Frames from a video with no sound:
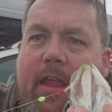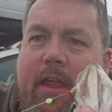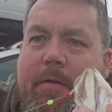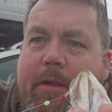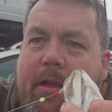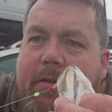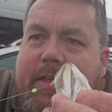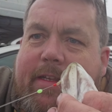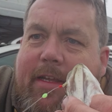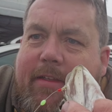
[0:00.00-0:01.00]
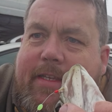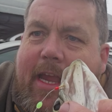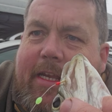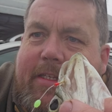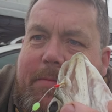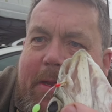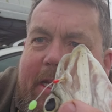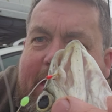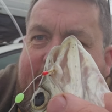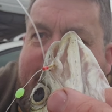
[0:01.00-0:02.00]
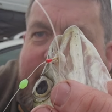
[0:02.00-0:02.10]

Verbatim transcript: There we go, these little tiny sabikis